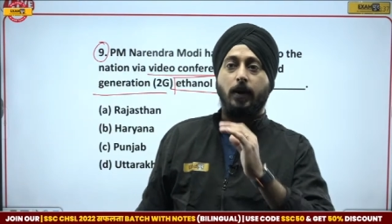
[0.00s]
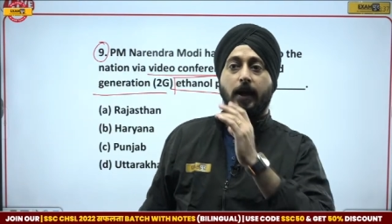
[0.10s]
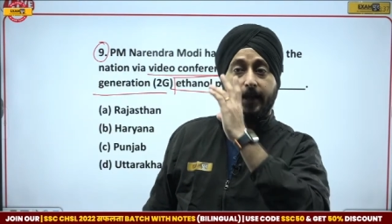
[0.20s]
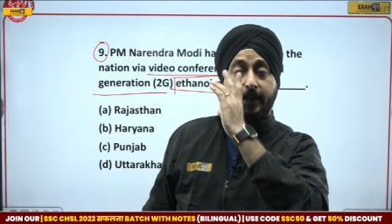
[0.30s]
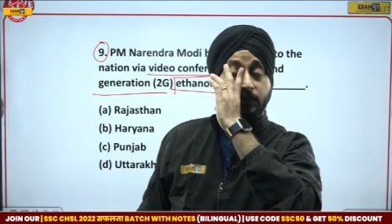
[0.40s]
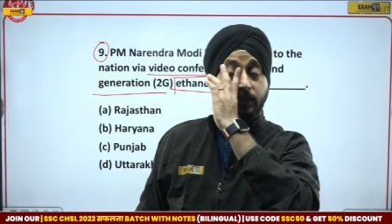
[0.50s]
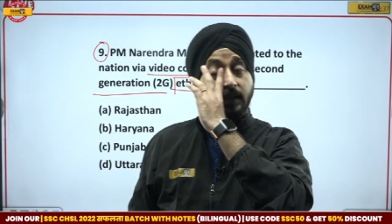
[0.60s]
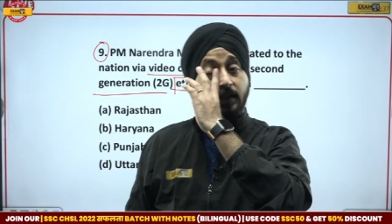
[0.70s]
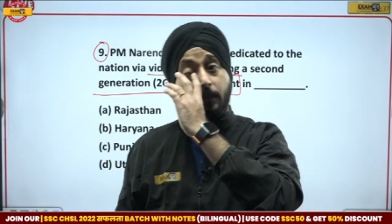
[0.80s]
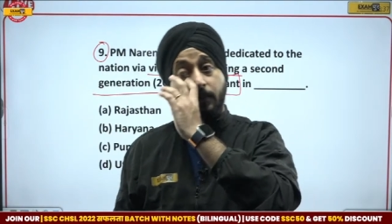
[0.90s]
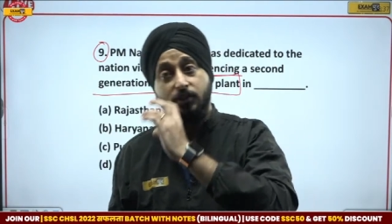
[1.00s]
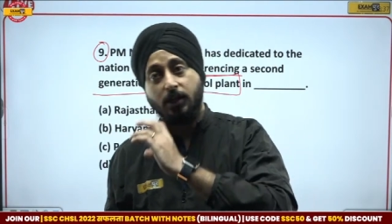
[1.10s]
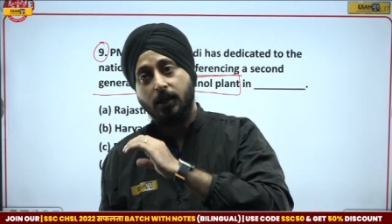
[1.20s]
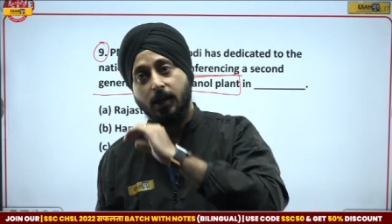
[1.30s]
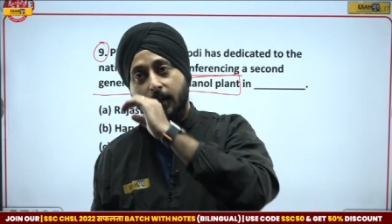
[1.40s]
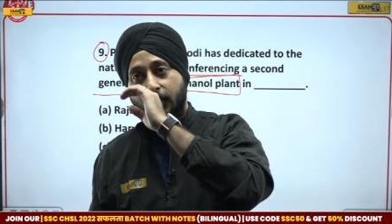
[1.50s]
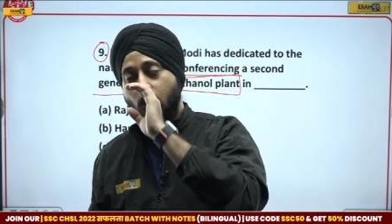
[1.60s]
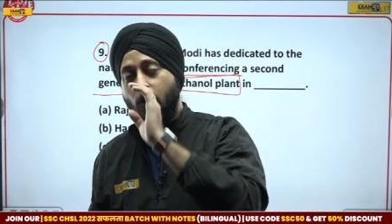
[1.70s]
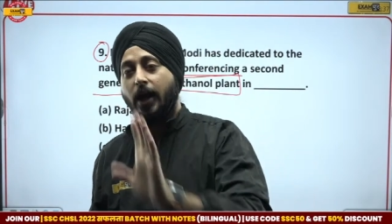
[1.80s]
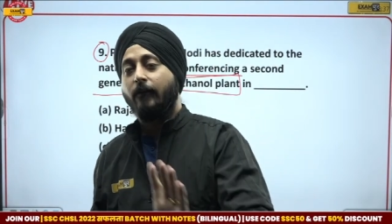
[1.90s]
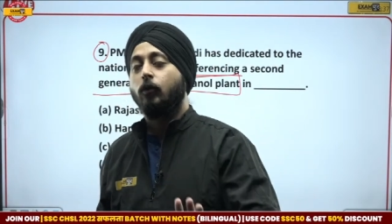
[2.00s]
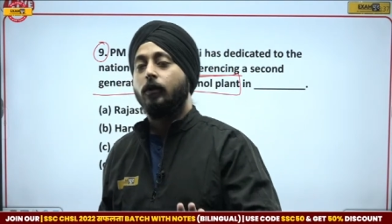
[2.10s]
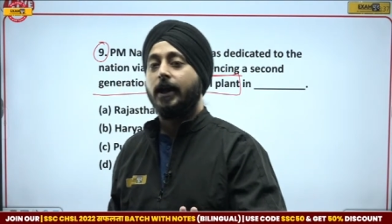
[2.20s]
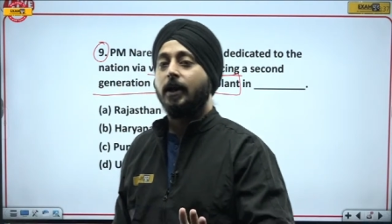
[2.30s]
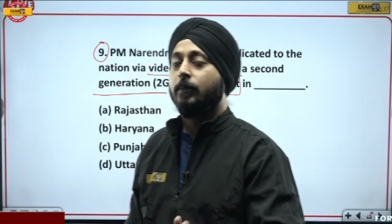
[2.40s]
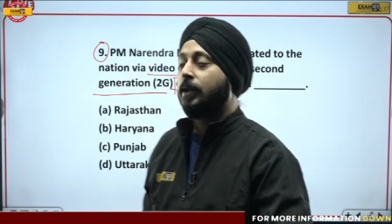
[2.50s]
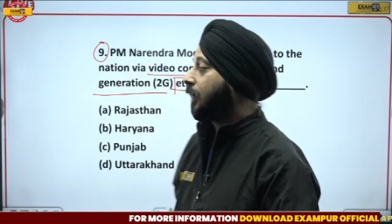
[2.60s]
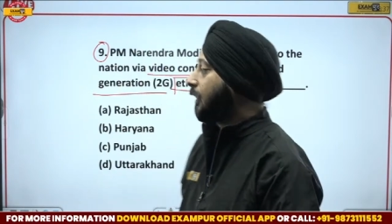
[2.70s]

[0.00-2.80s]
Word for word: plant has been commissioned. You have to tell me